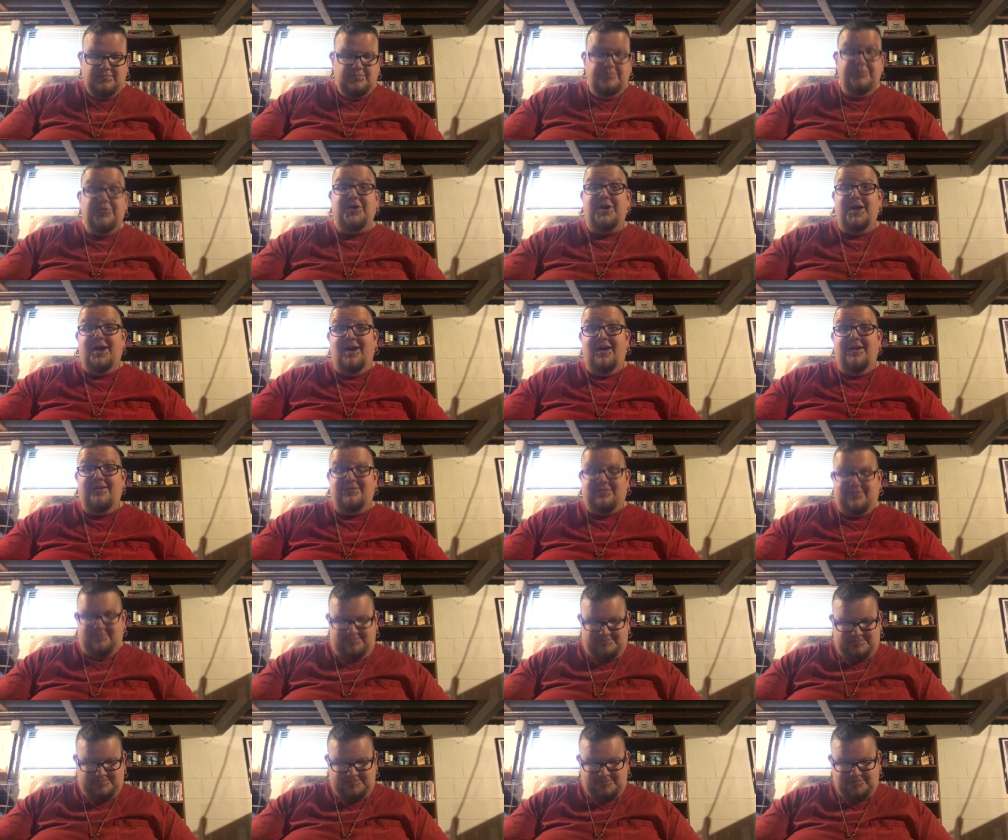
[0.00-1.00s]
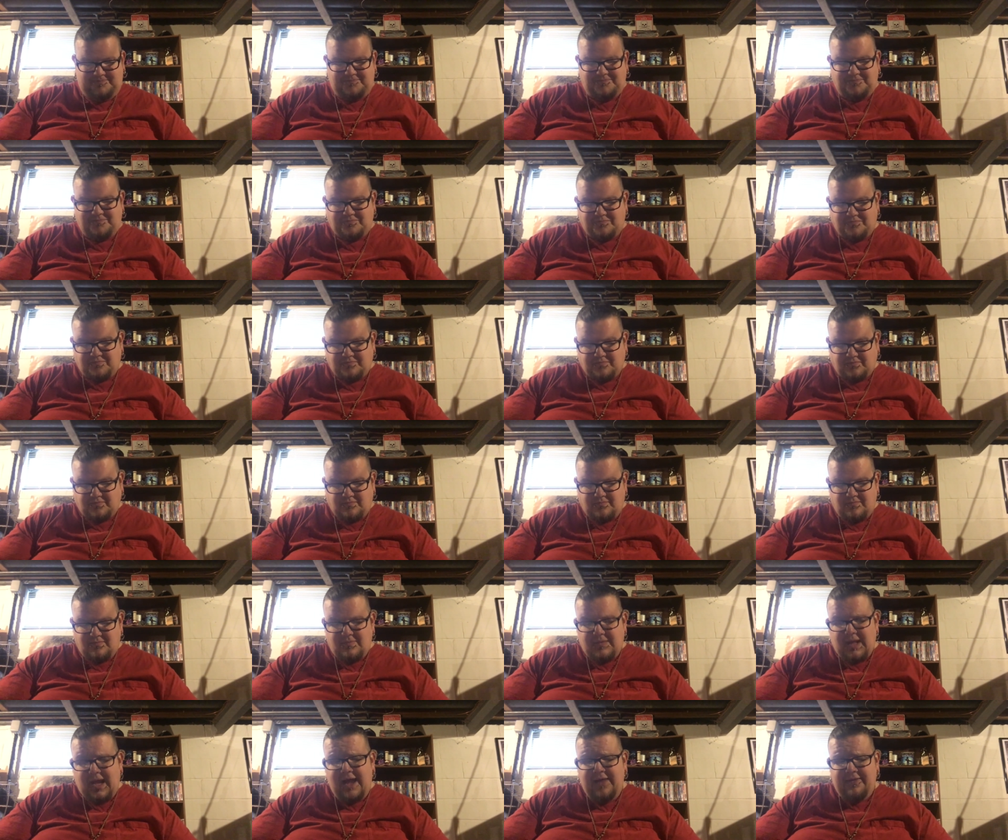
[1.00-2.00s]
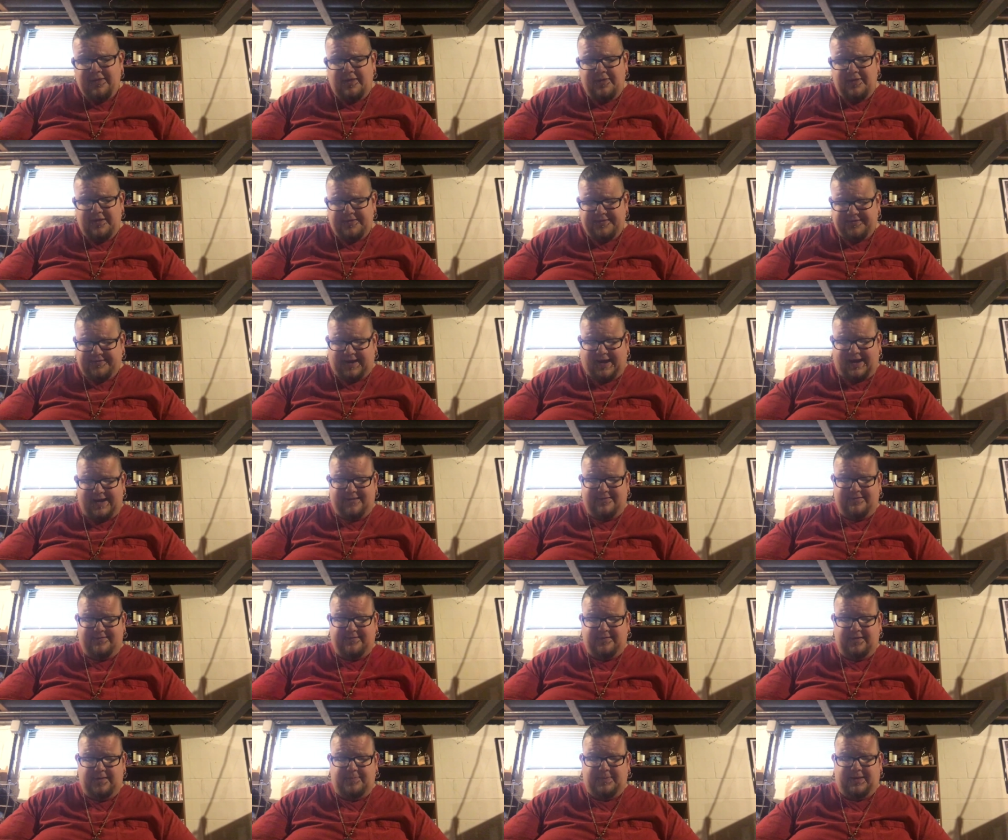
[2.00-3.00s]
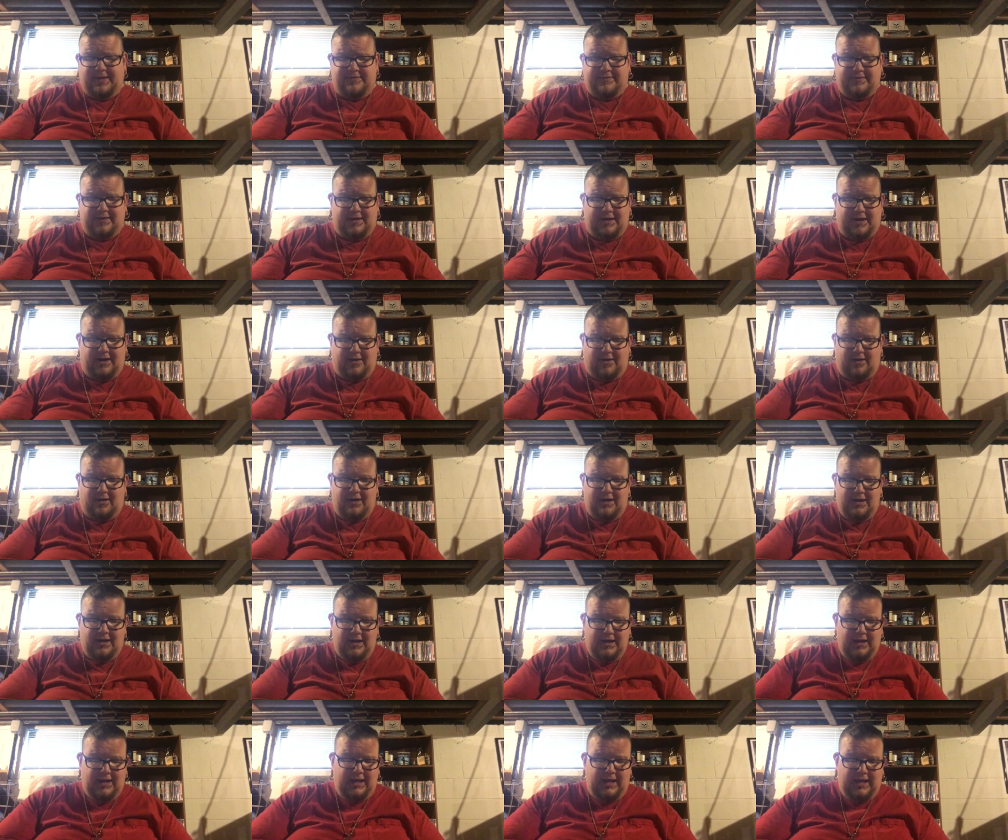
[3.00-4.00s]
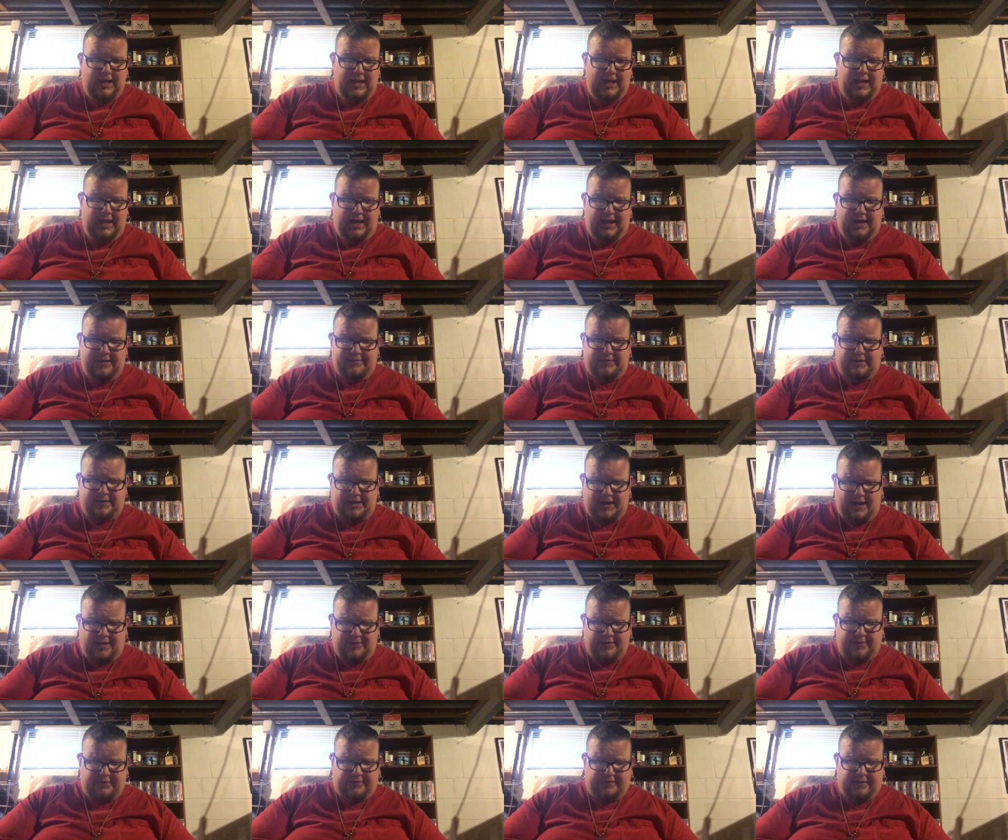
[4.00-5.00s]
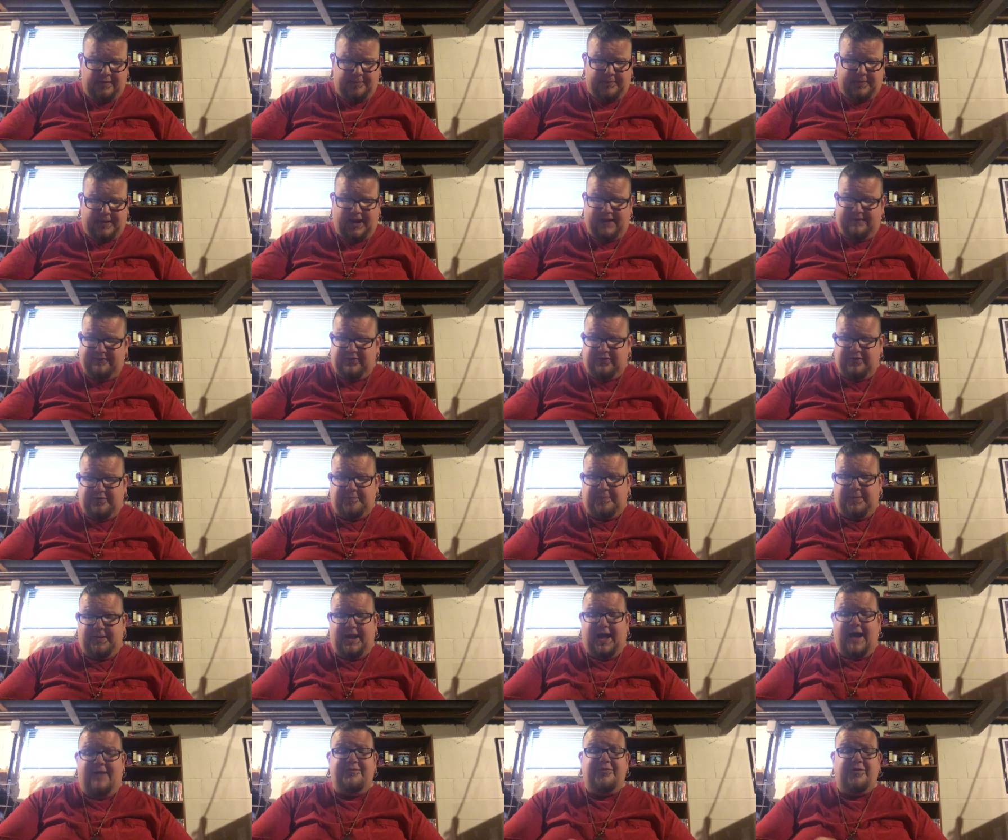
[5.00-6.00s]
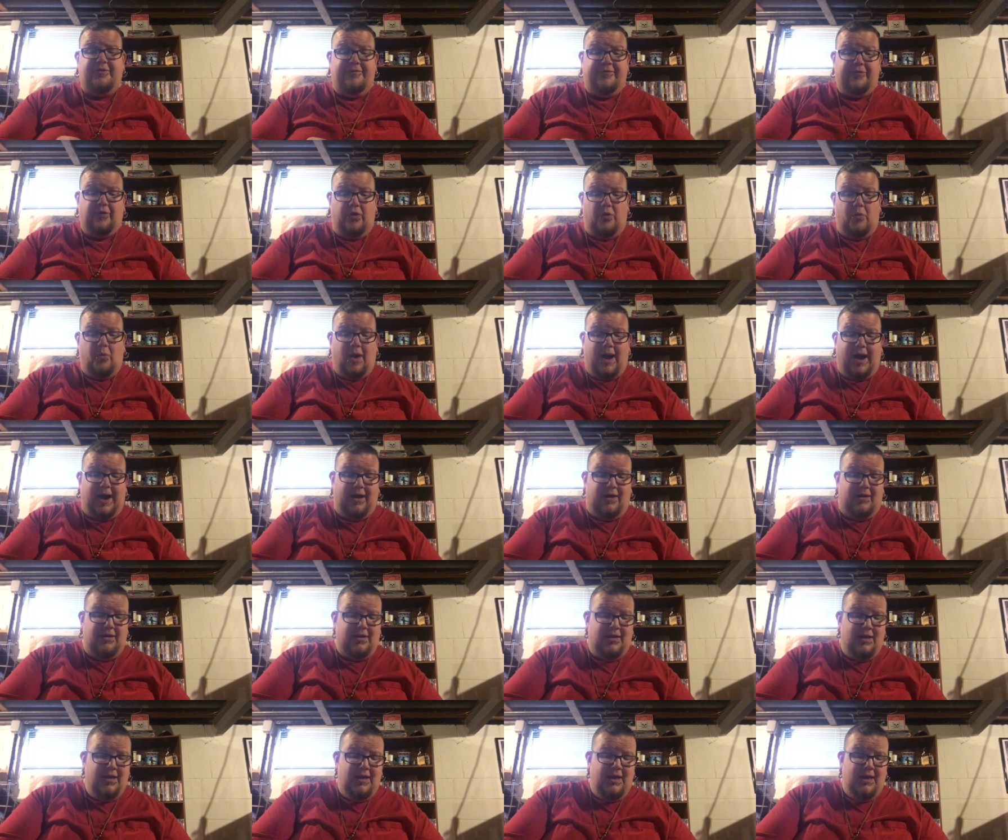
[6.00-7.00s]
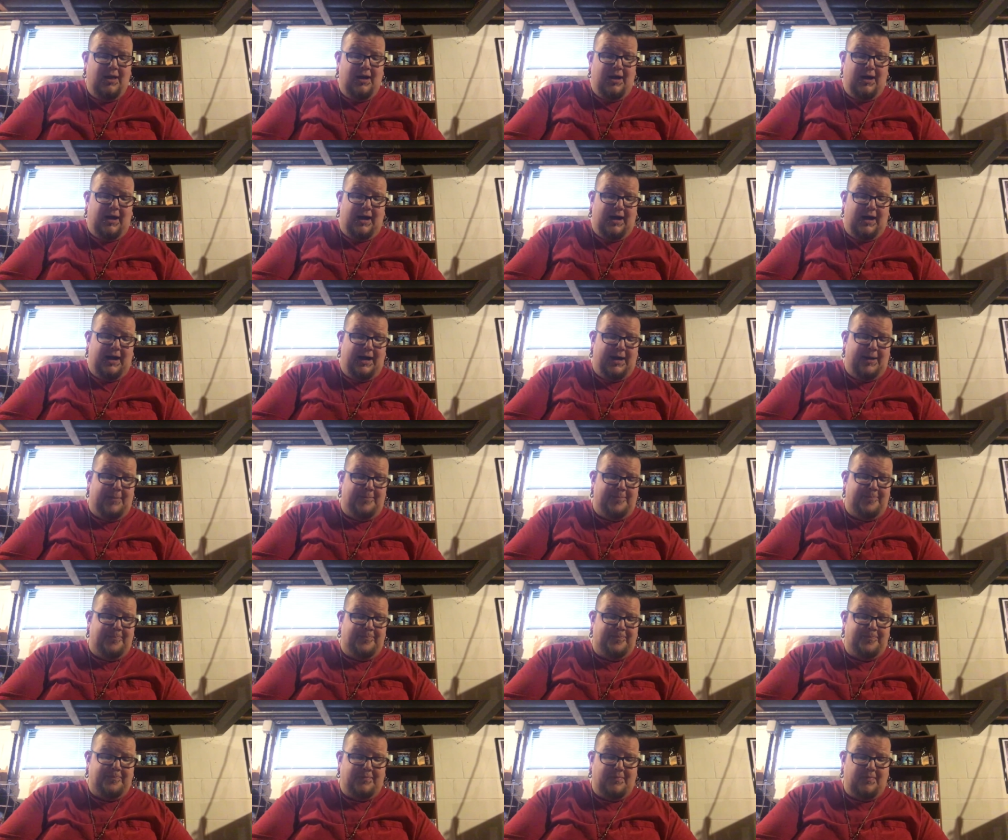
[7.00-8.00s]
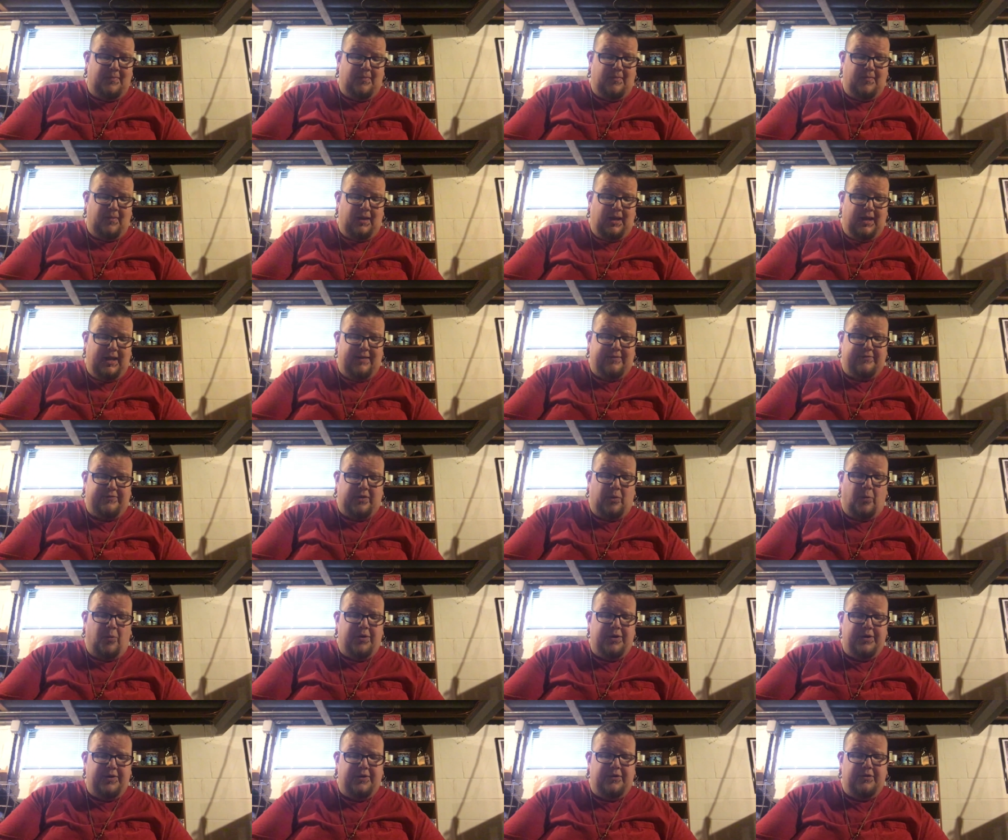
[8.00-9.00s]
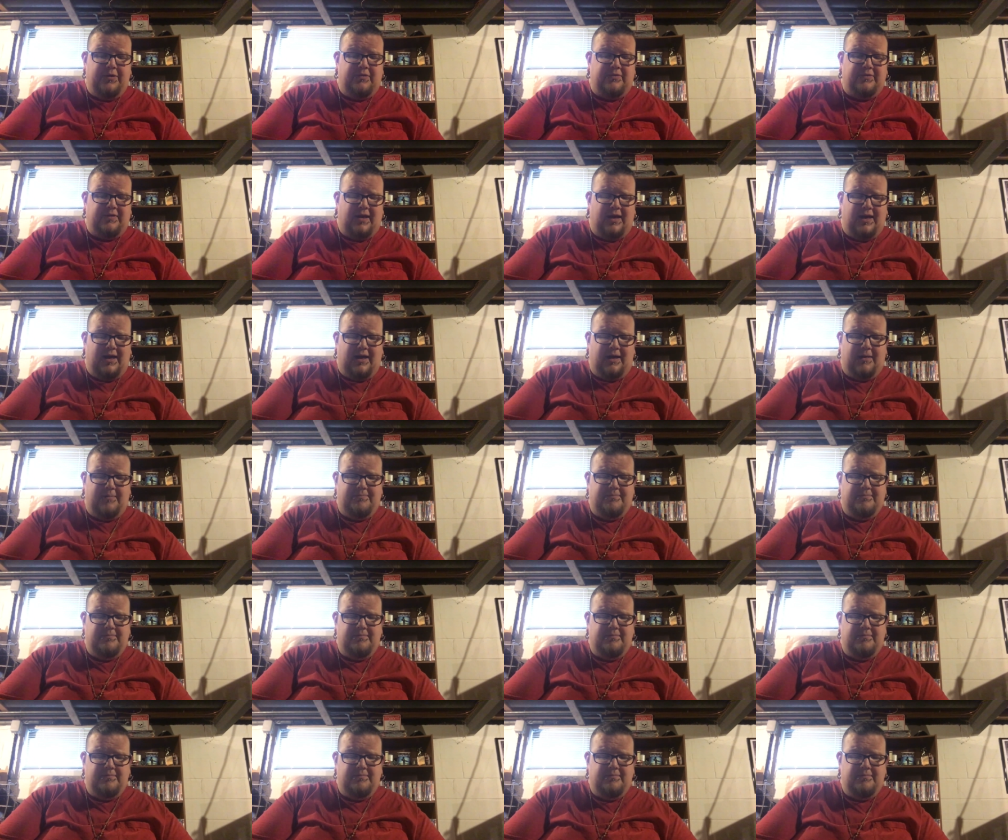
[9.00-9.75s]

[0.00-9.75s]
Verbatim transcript: pretty awesome. And then the second slip that's in here is another slip that I've just been after for a while. Um, it's a, one of those, uh,